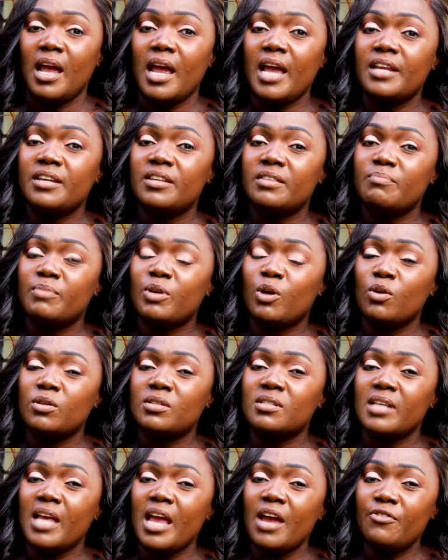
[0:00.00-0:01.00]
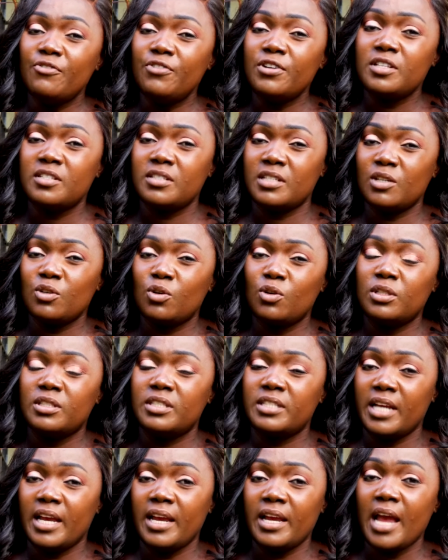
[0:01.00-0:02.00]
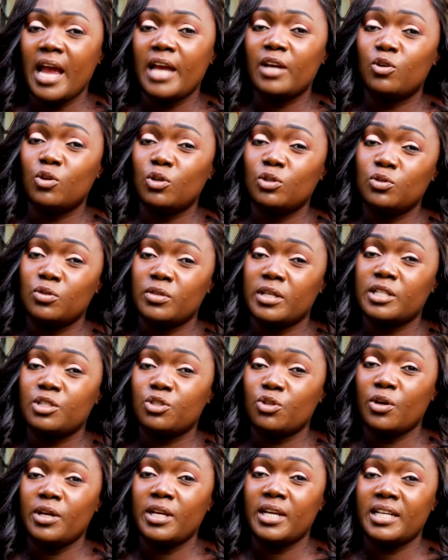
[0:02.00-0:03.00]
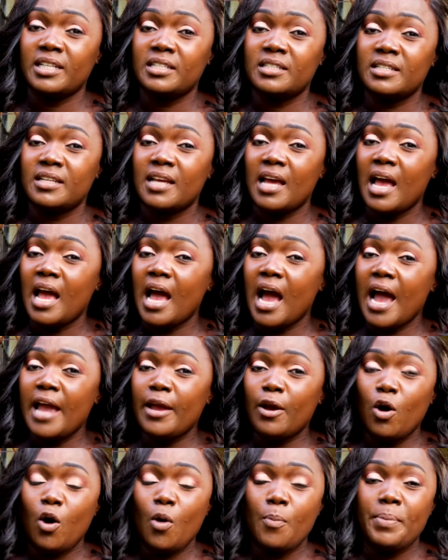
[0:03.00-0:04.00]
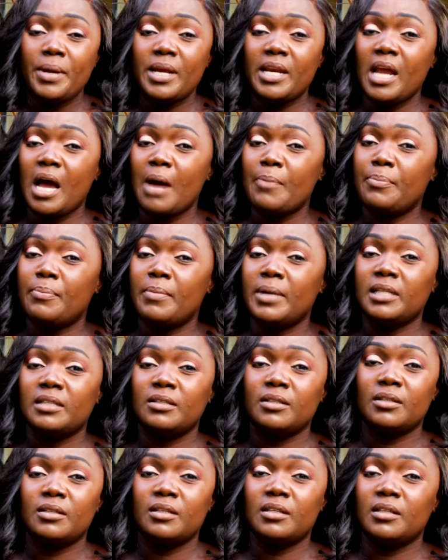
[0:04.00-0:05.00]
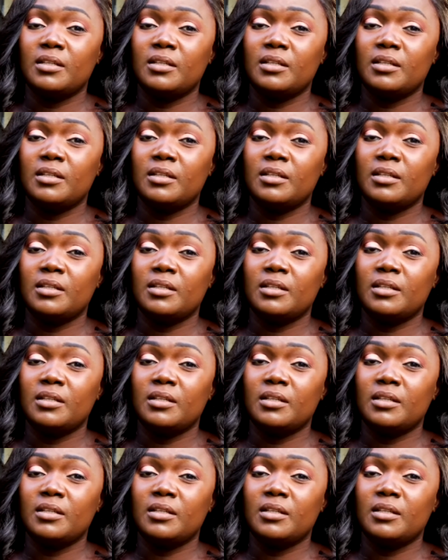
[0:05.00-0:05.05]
And because every single day I go to the toilet, I open up my